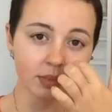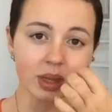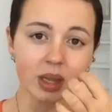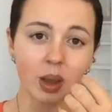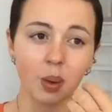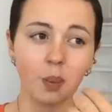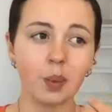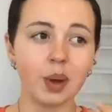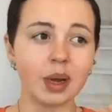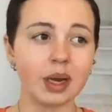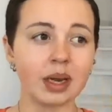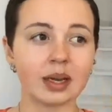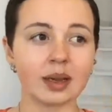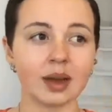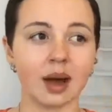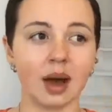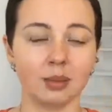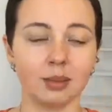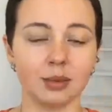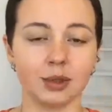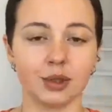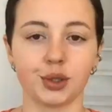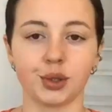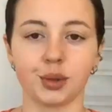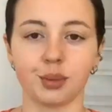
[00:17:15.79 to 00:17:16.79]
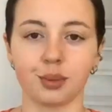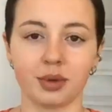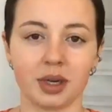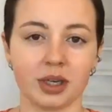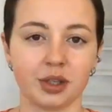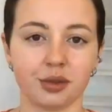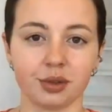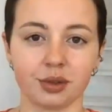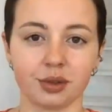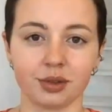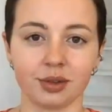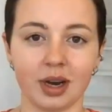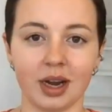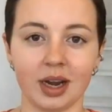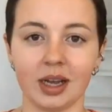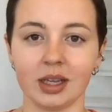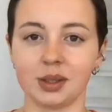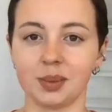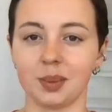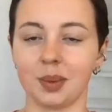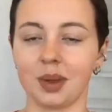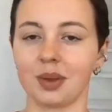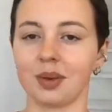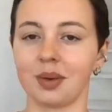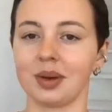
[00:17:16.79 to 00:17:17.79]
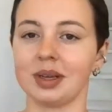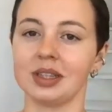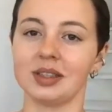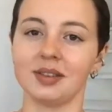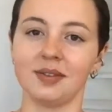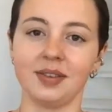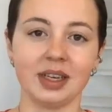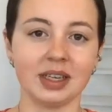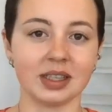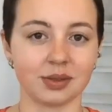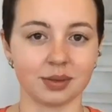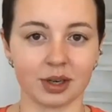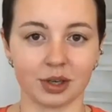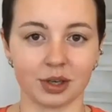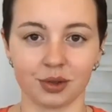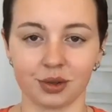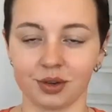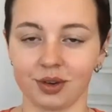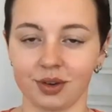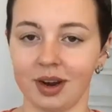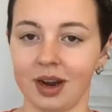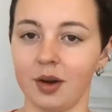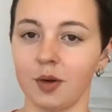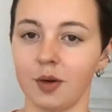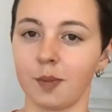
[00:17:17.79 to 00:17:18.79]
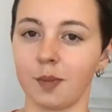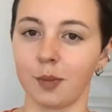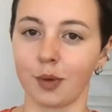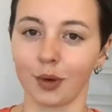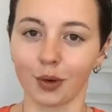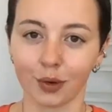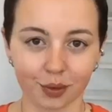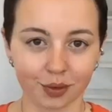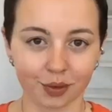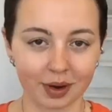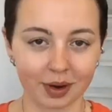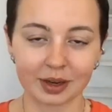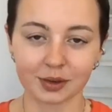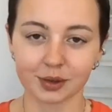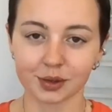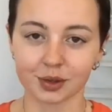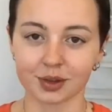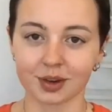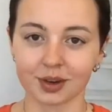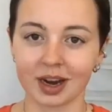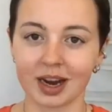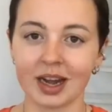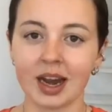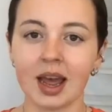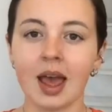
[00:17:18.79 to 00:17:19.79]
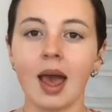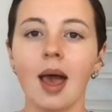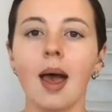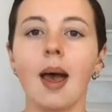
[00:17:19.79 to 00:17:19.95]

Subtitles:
when it comes to retrogrades, whether it's Venus retrograde or Mercury retrograde,